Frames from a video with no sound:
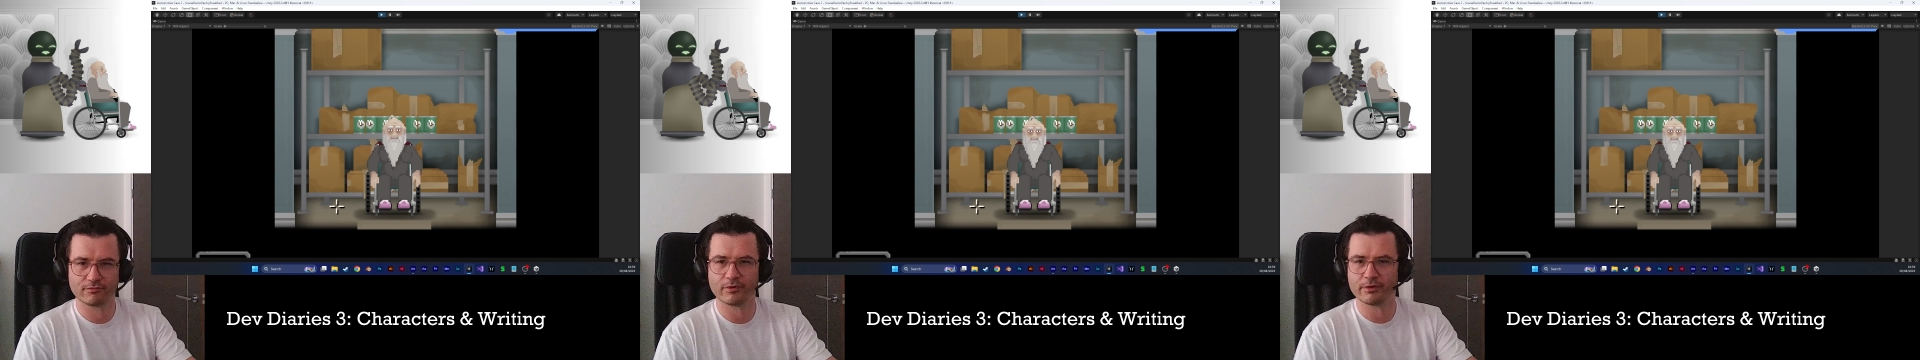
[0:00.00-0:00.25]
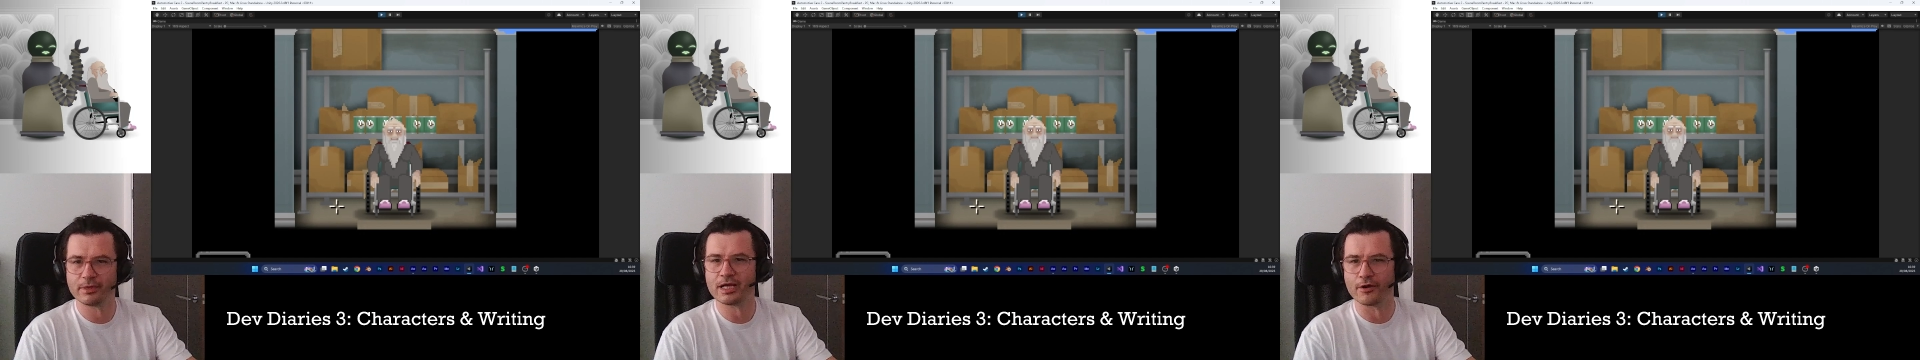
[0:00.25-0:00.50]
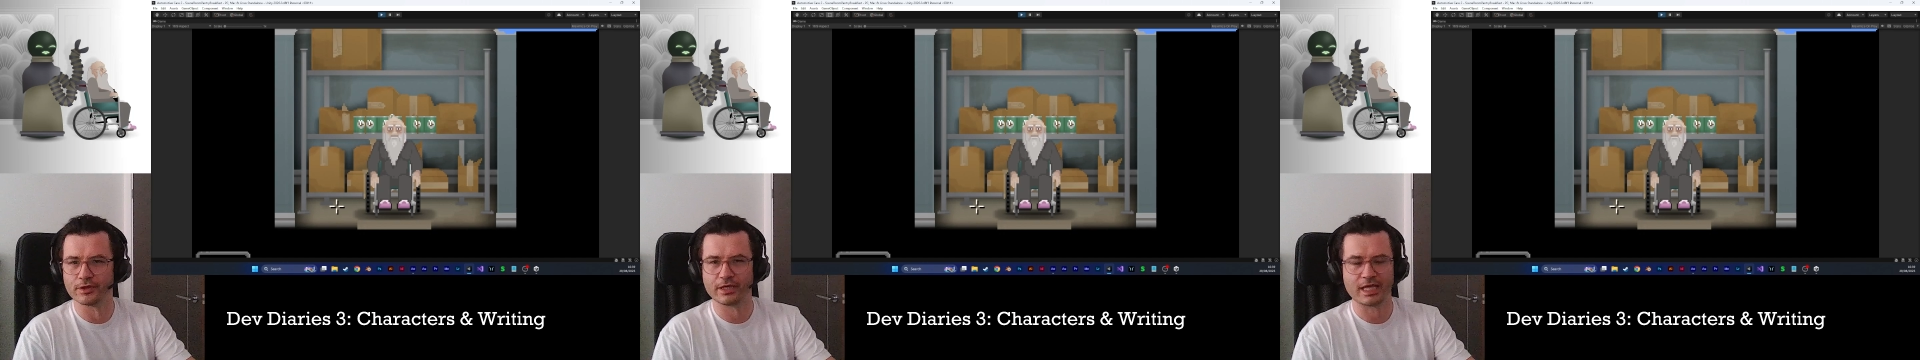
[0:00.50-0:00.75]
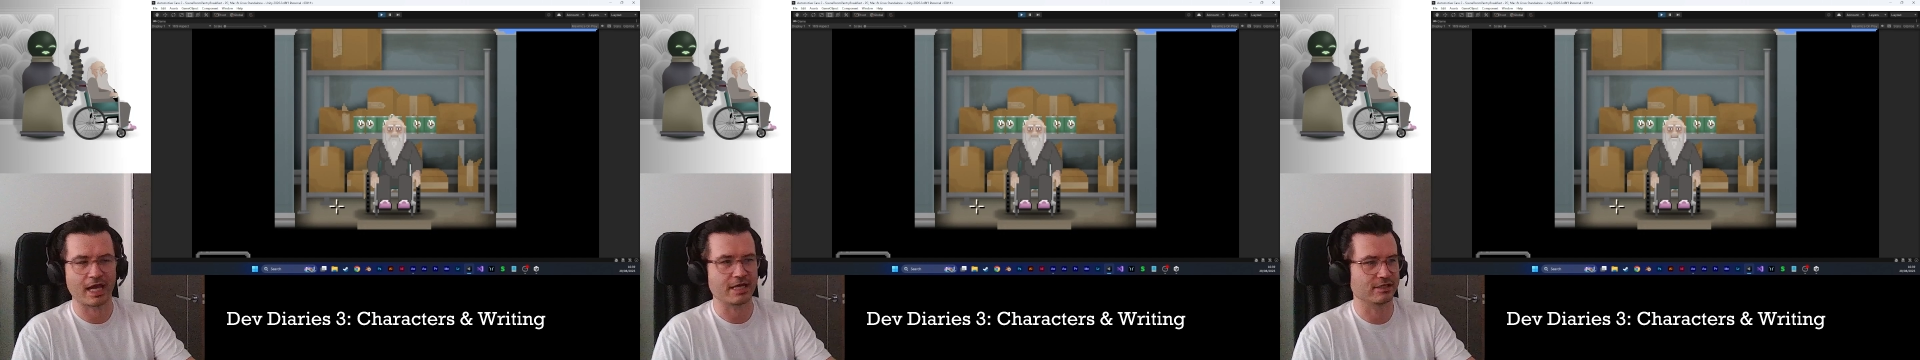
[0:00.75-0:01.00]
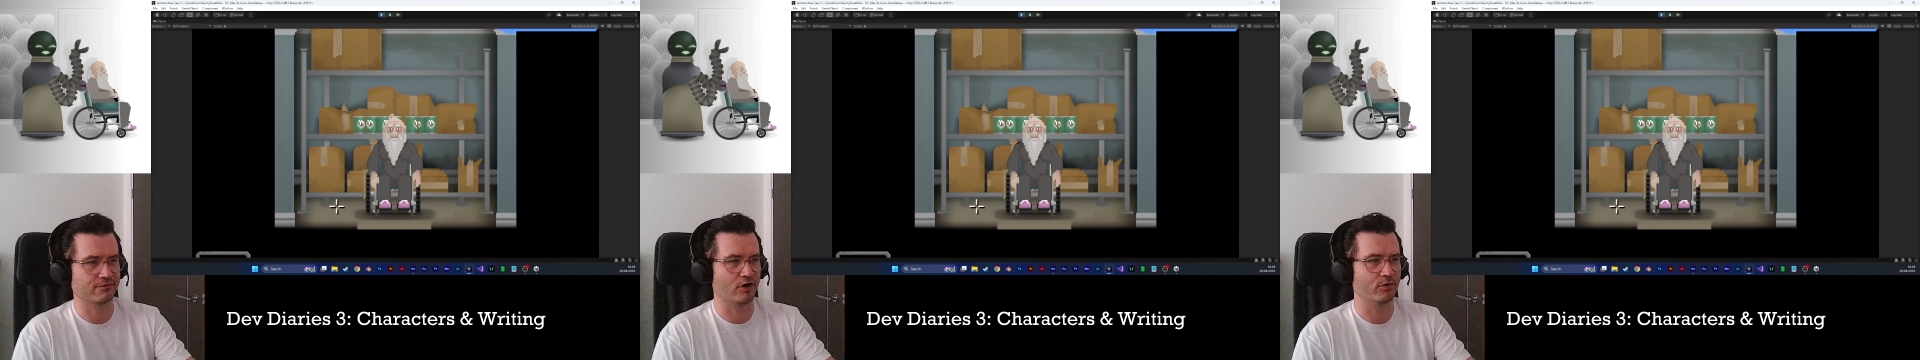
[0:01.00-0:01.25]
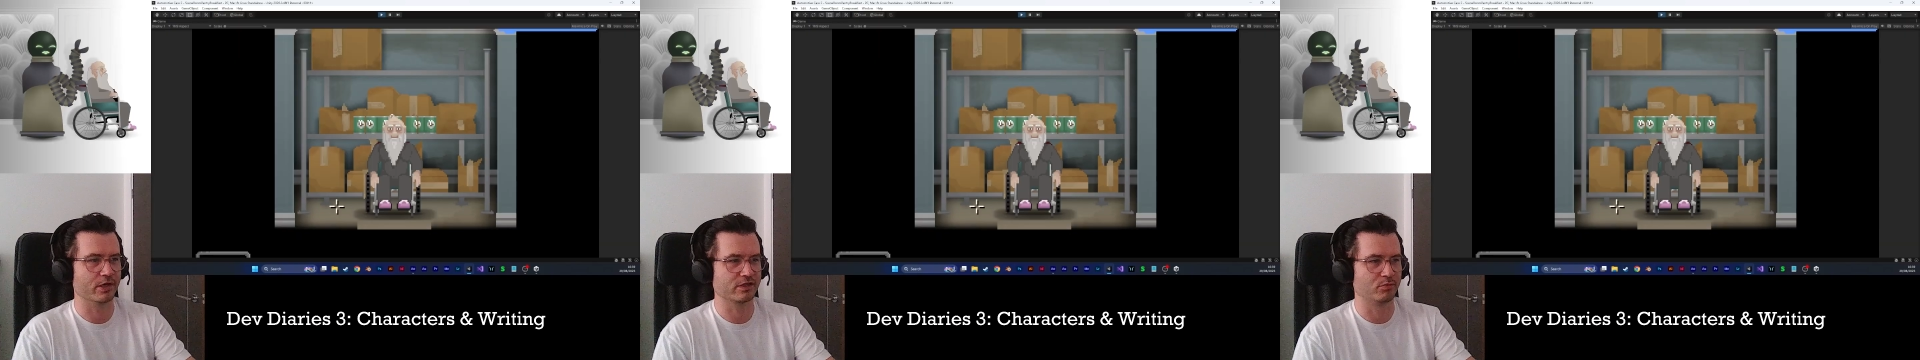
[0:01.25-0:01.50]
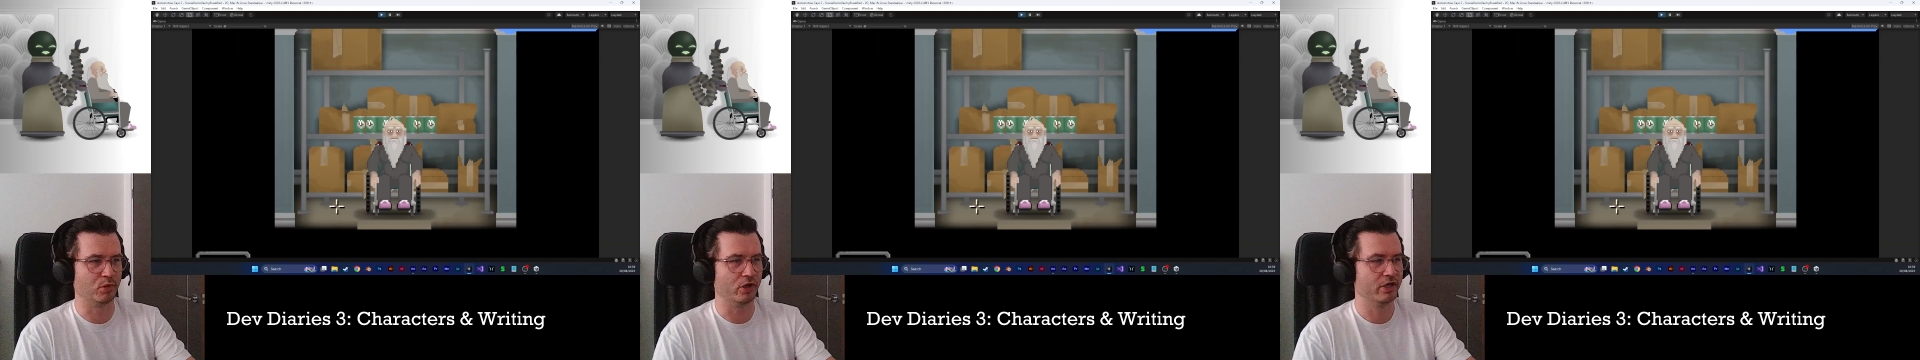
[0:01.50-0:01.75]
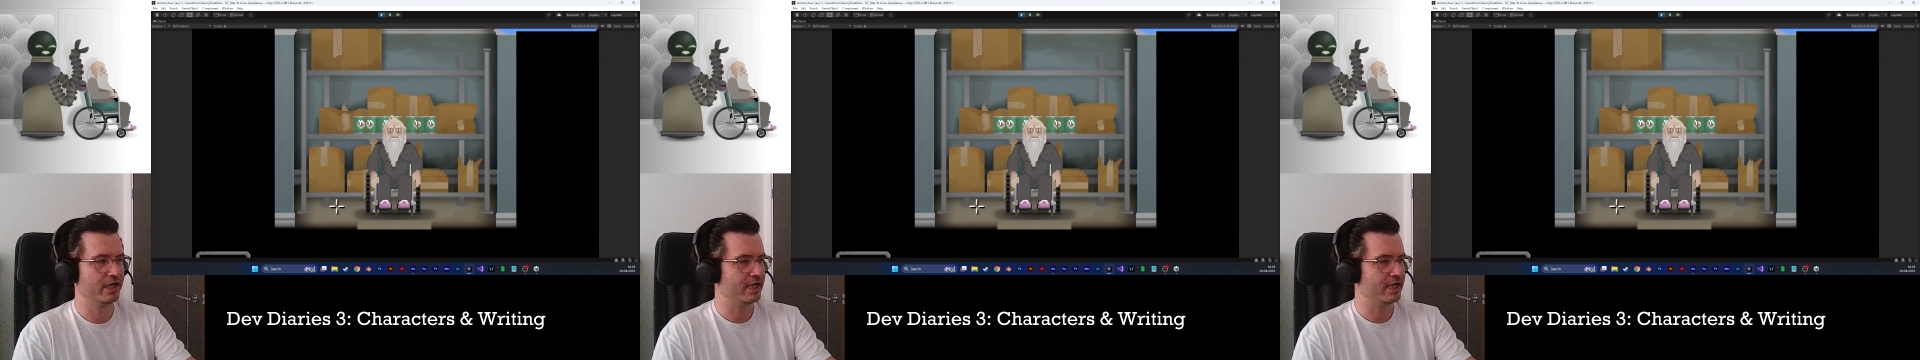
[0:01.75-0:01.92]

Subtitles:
well, we know that he hates the robots, but